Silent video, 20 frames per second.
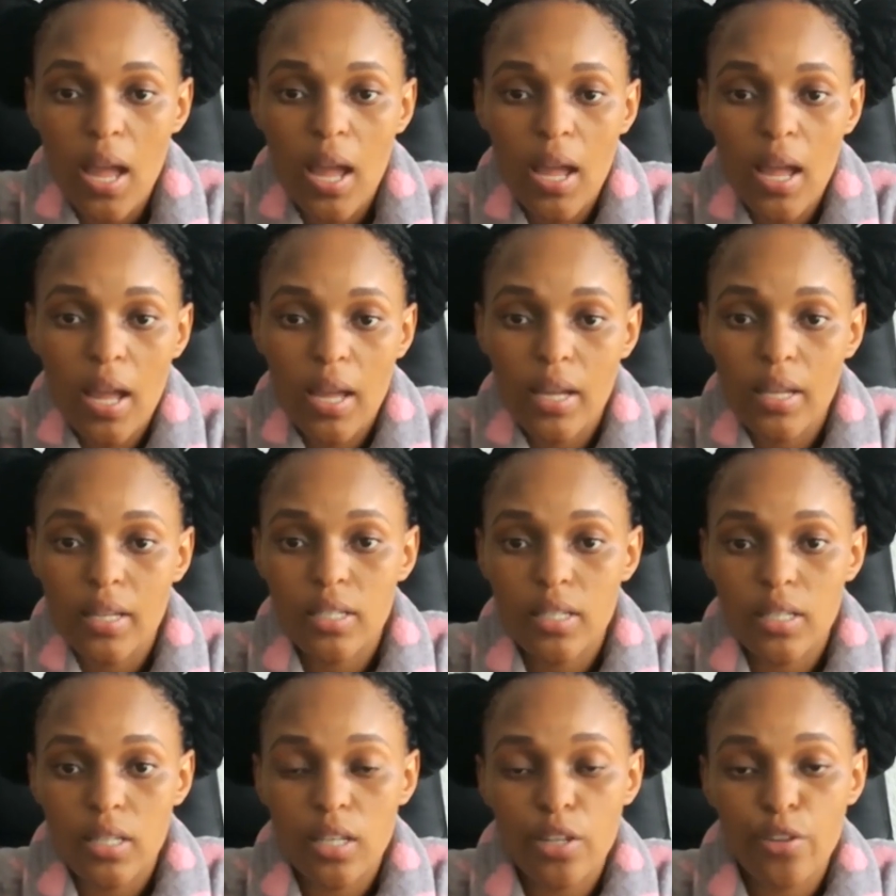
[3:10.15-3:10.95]

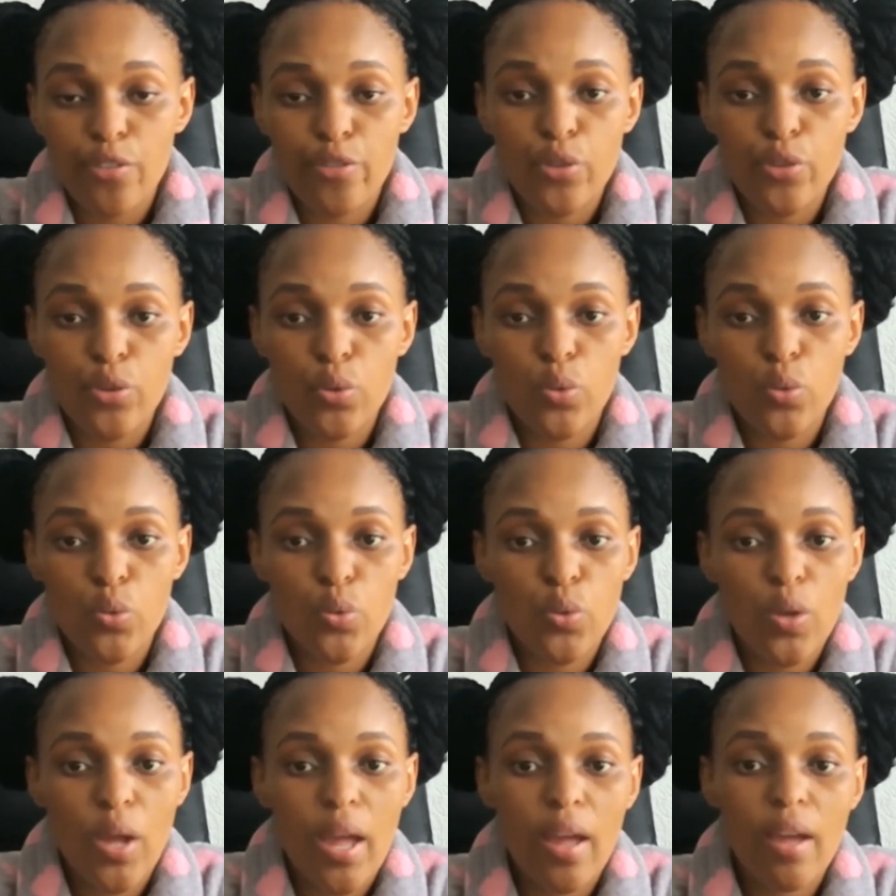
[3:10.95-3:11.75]
And if
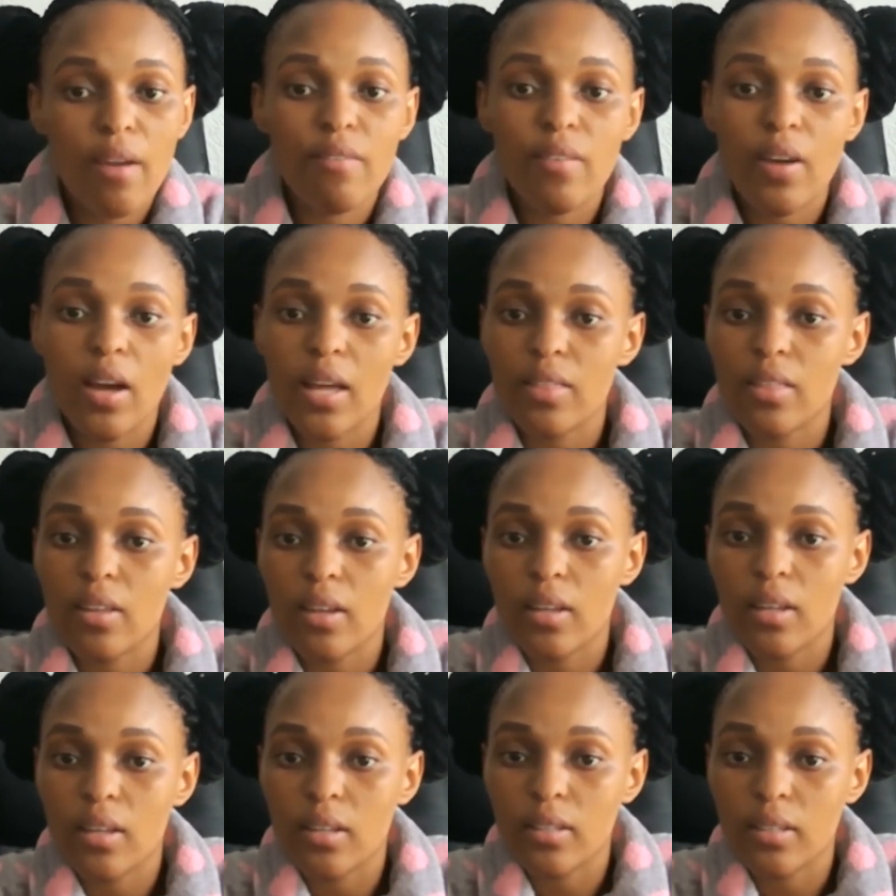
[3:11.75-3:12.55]
you have
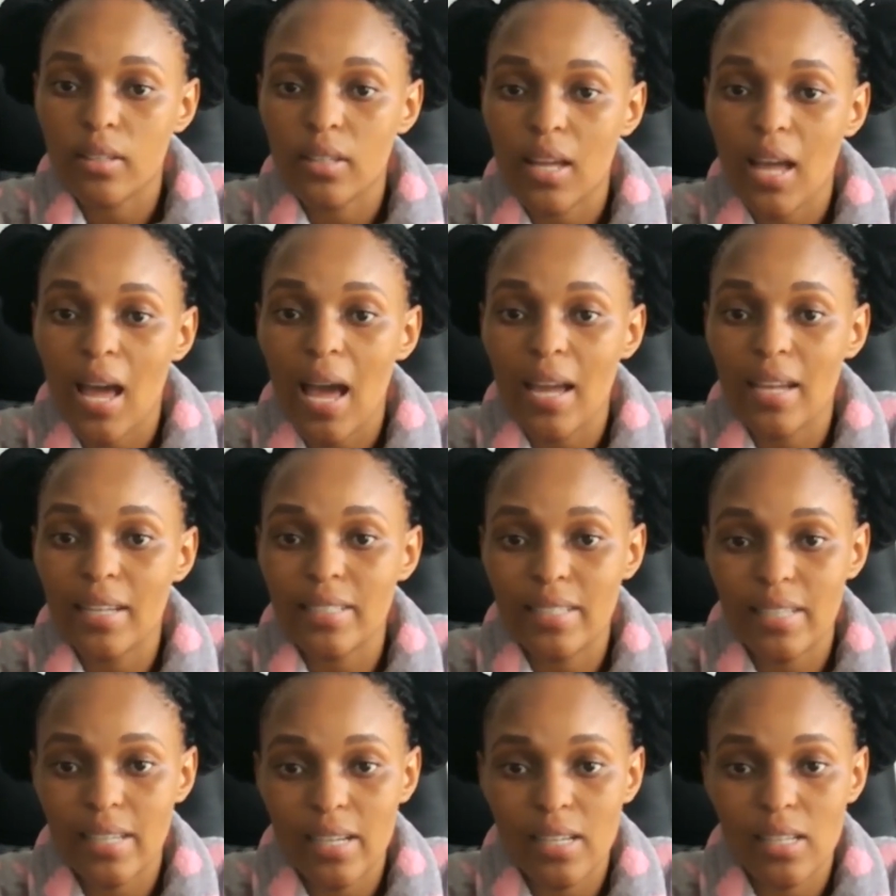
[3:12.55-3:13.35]
other
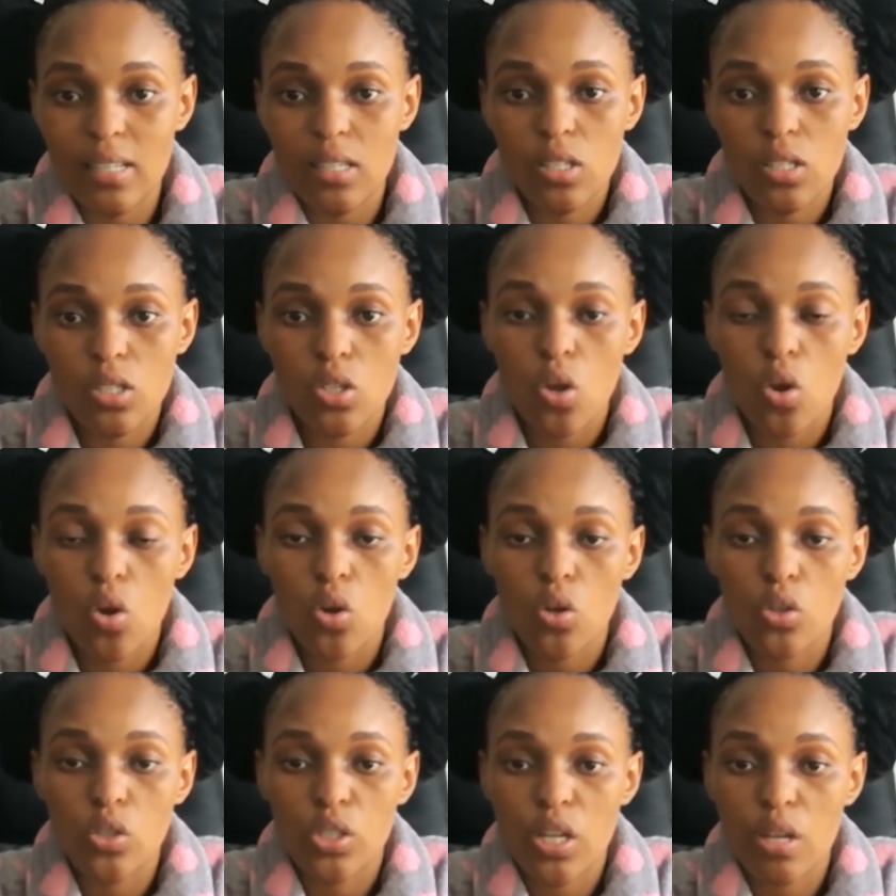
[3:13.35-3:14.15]
ideas
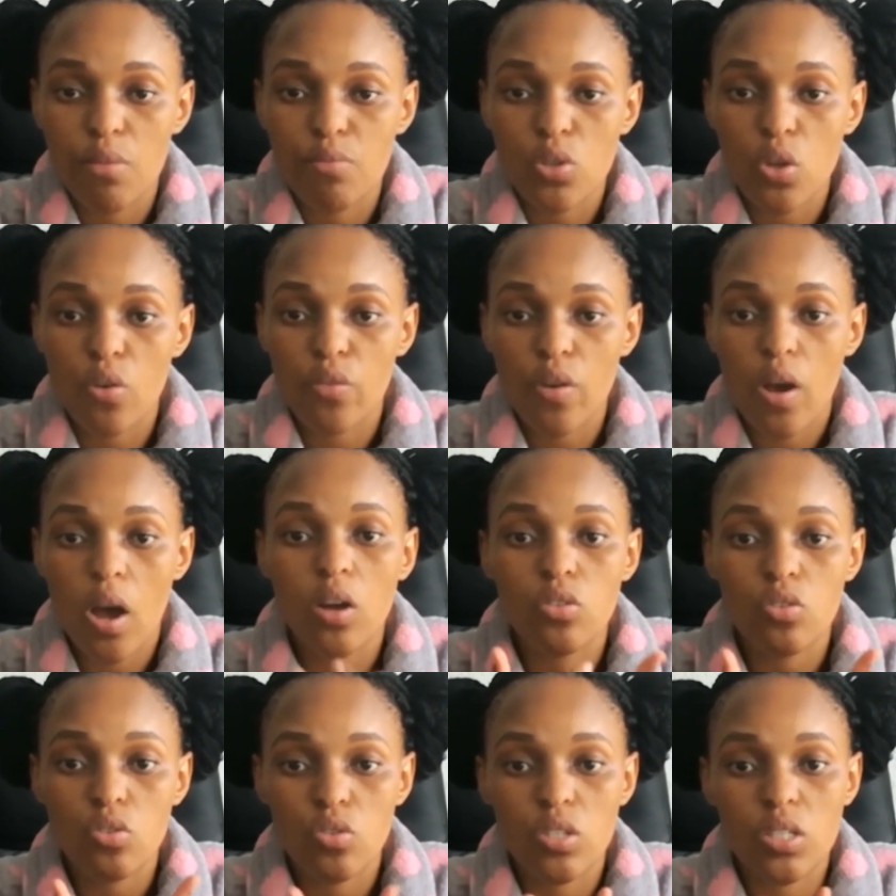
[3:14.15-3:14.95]
in terms of how
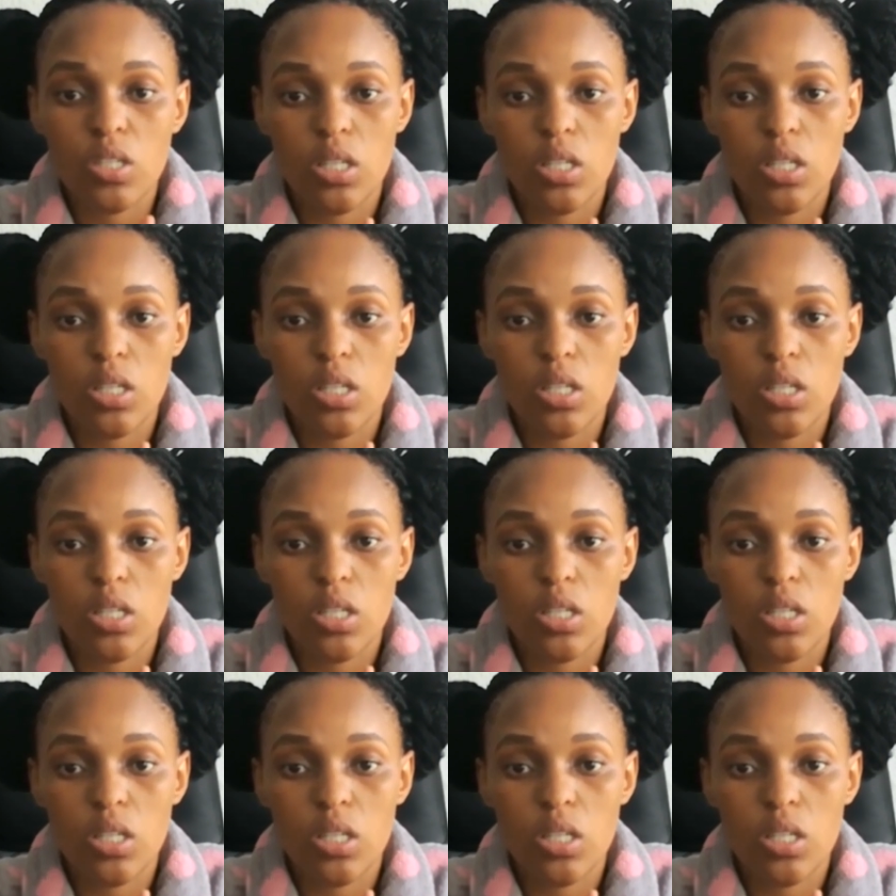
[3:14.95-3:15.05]
to